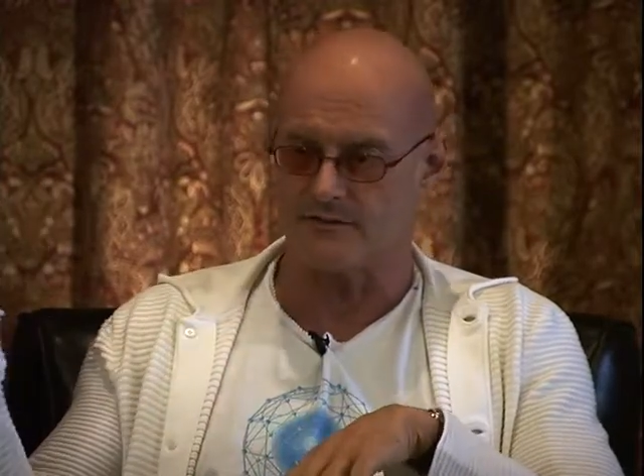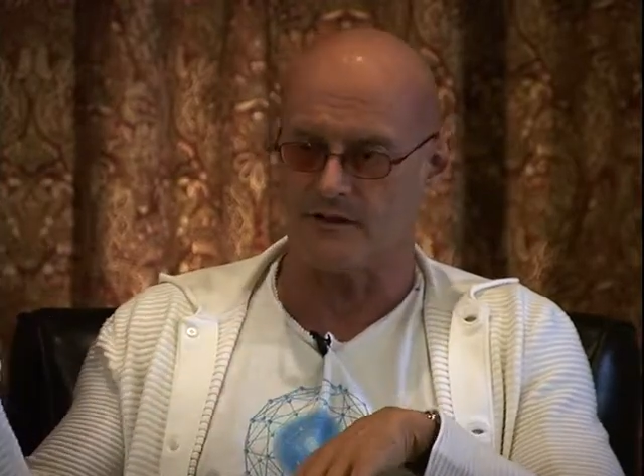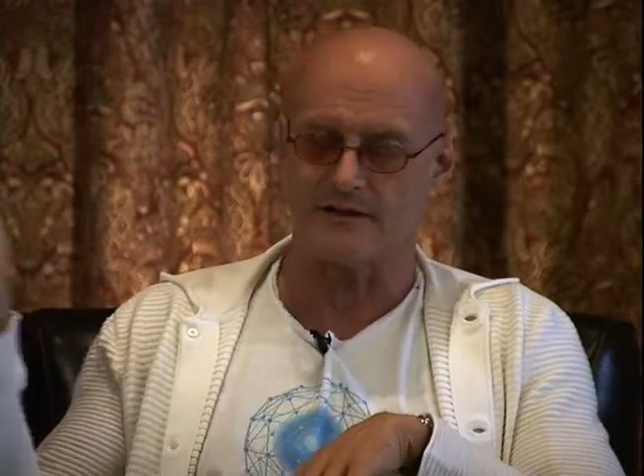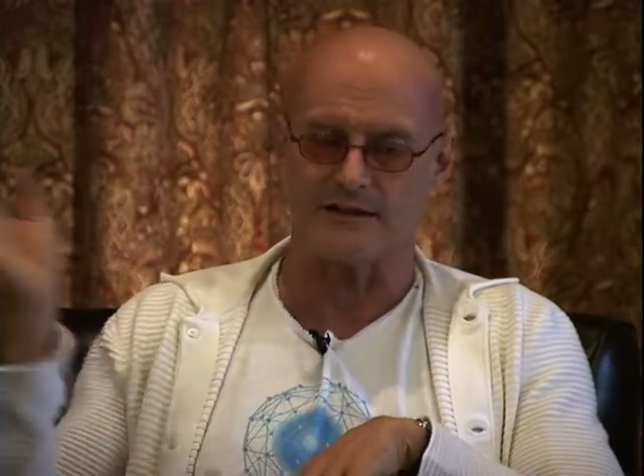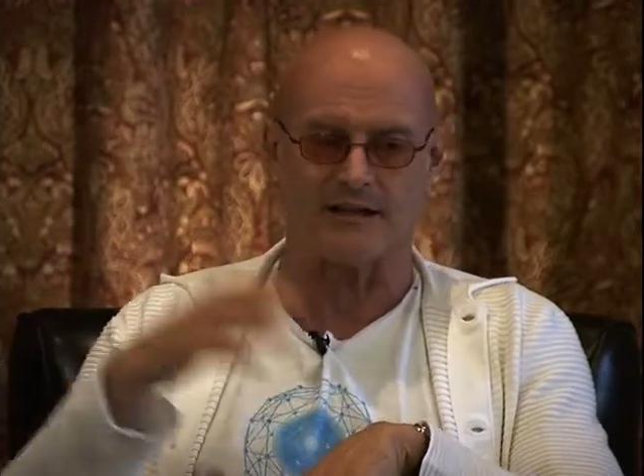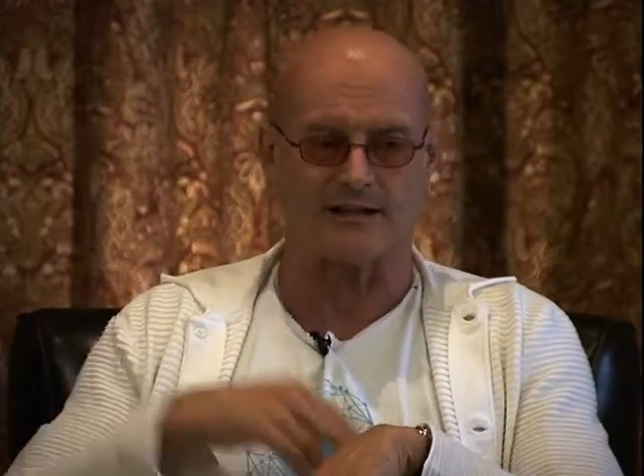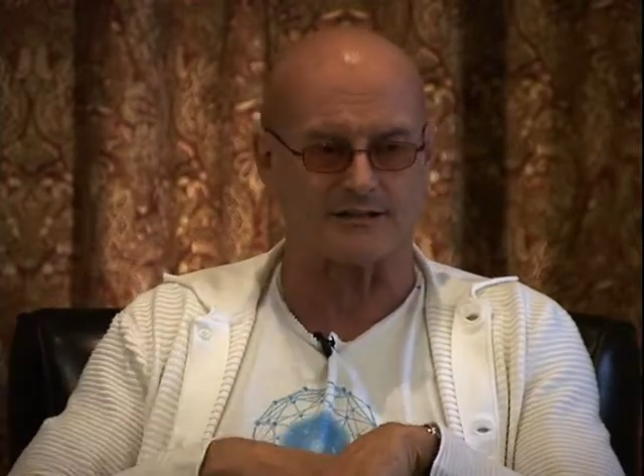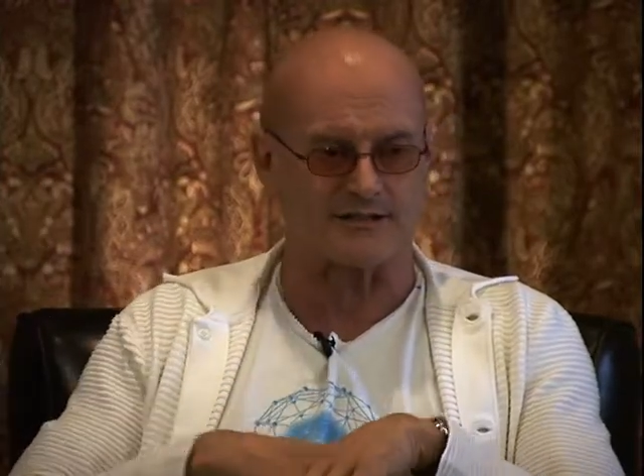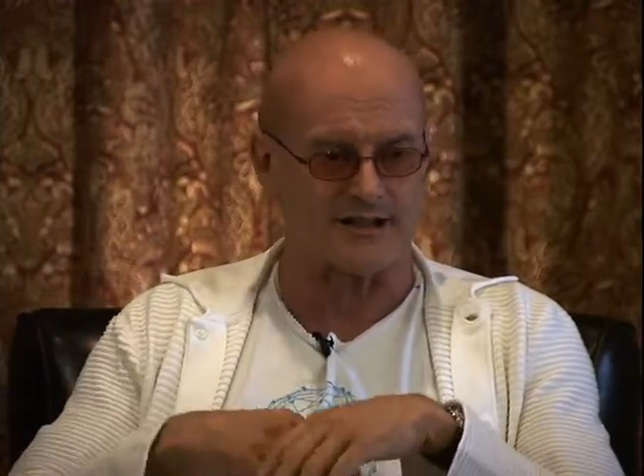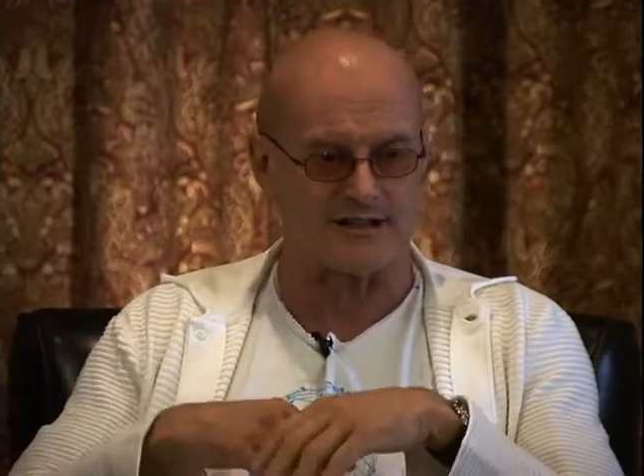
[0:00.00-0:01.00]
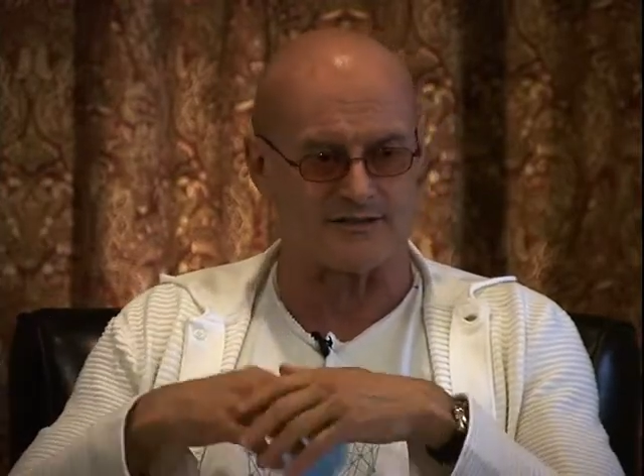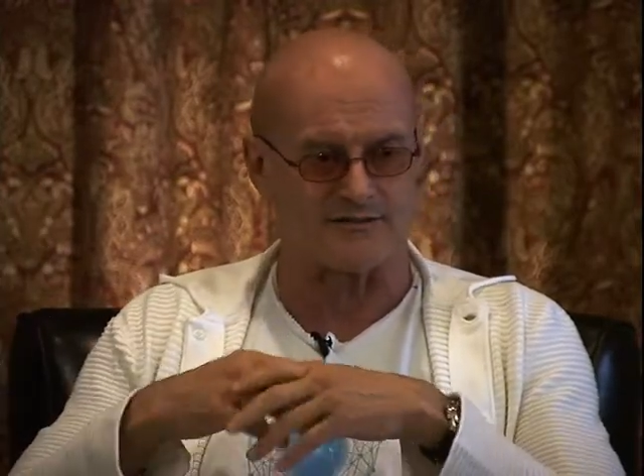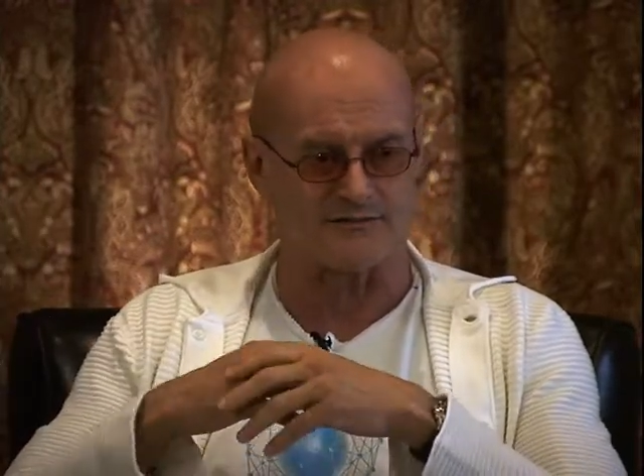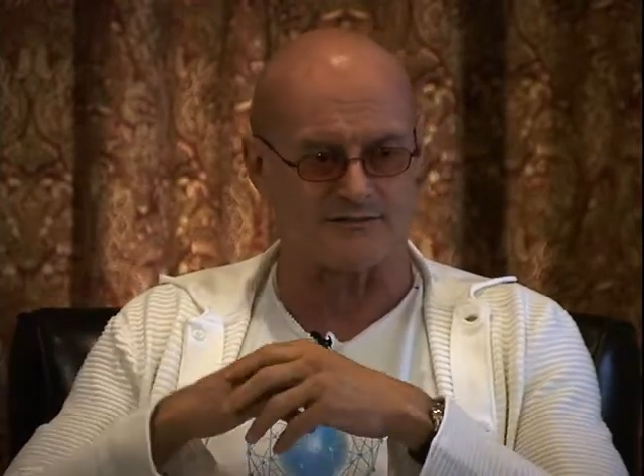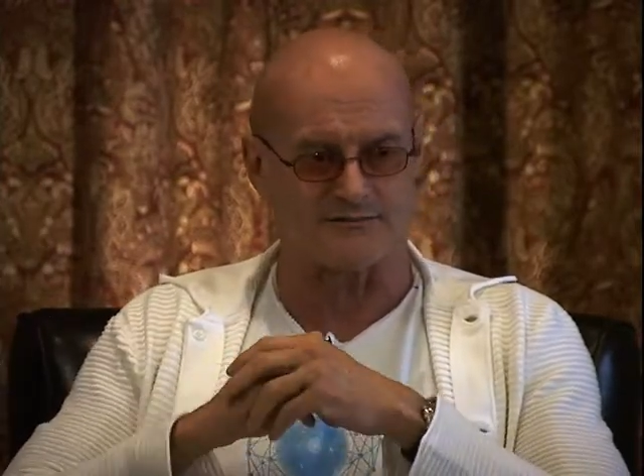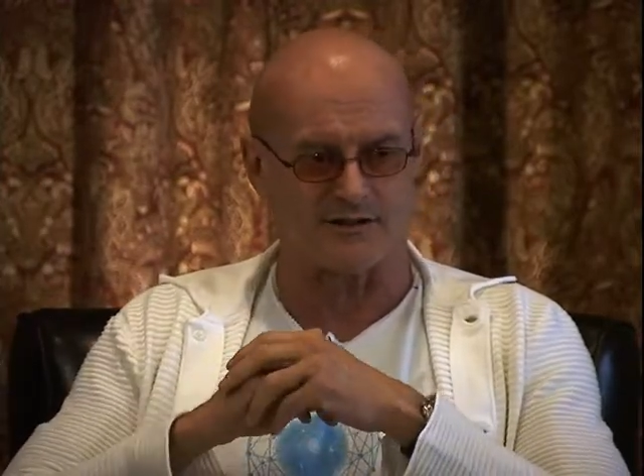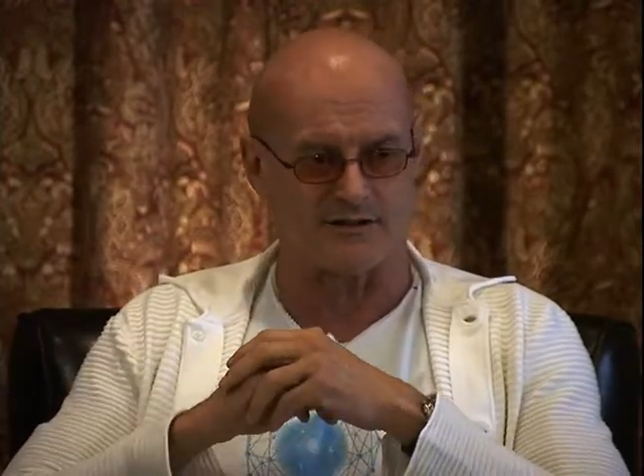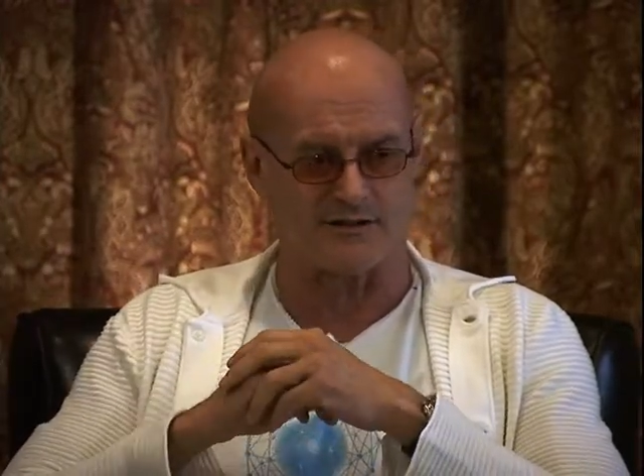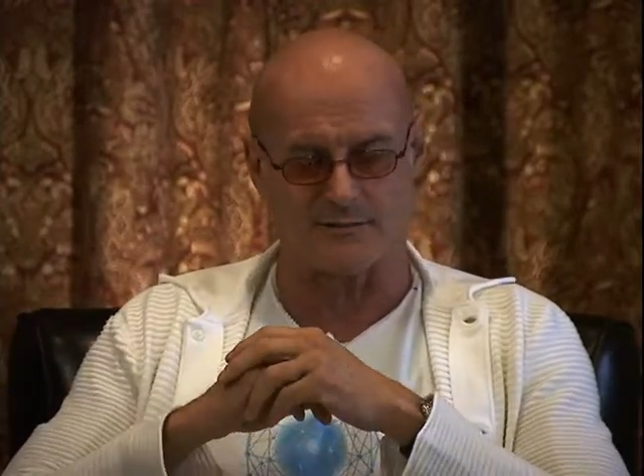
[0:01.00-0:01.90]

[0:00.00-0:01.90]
all the 10 cliches you've heard